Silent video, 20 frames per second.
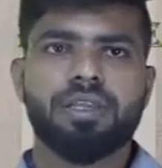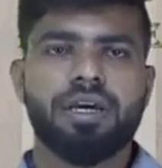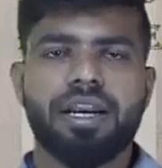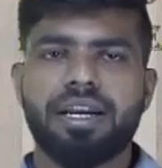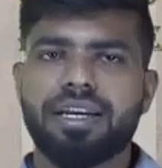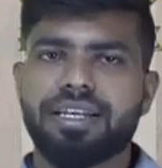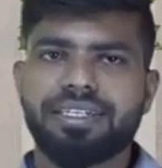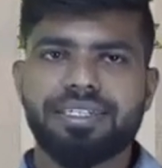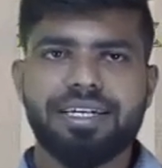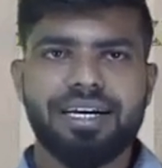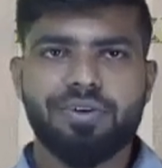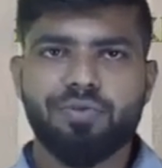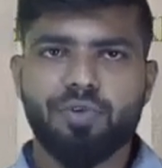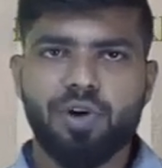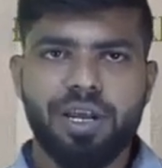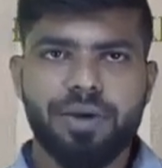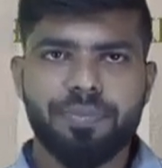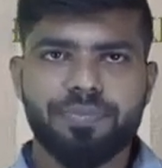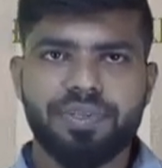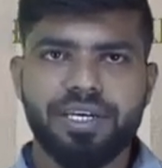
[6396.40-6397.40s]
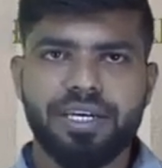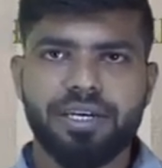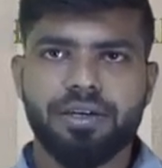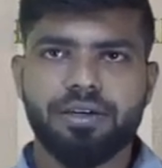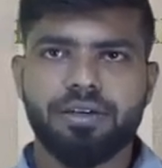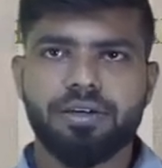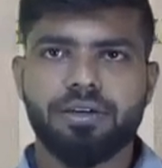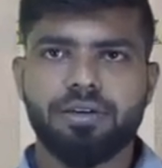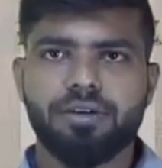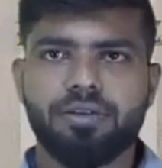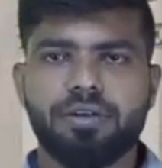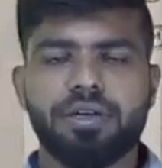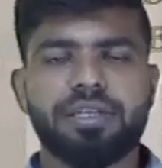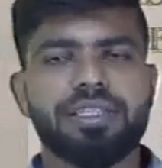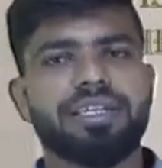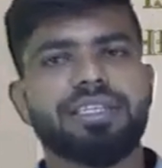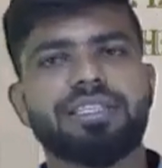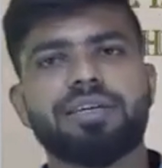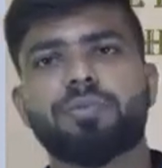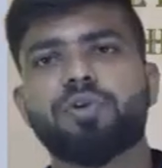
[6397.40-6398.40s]
Understanding what I am saying? Okay,
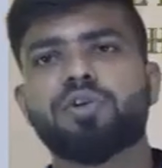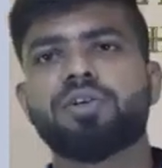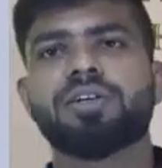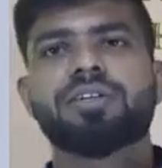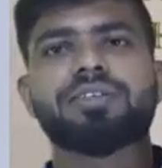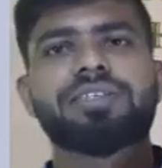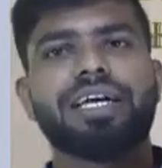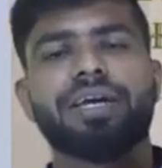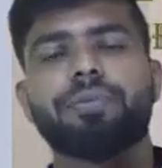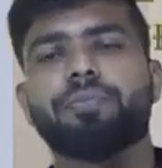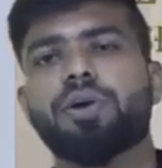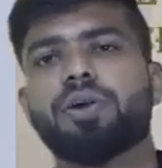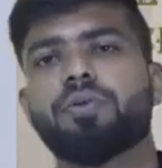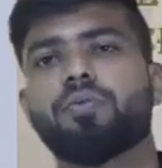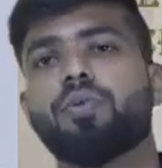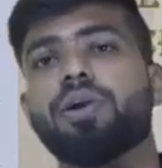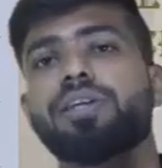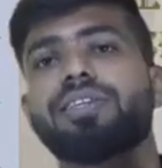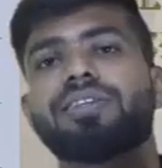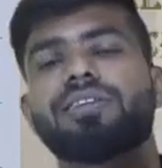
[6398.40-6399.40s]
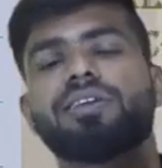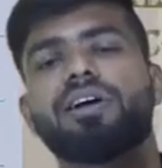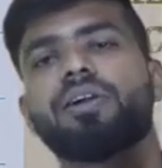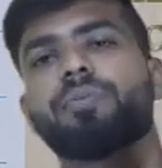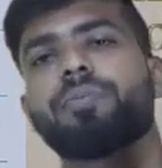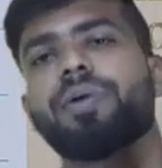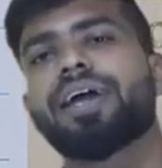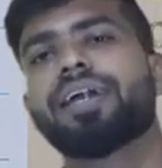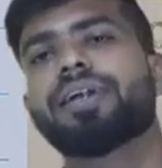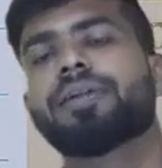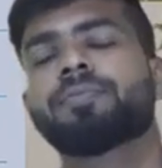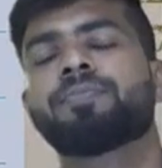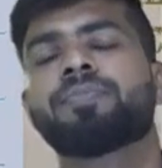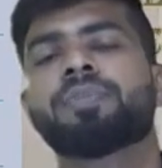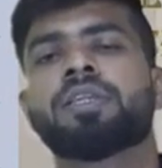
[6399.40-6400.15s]
that is about second point. What is the third point?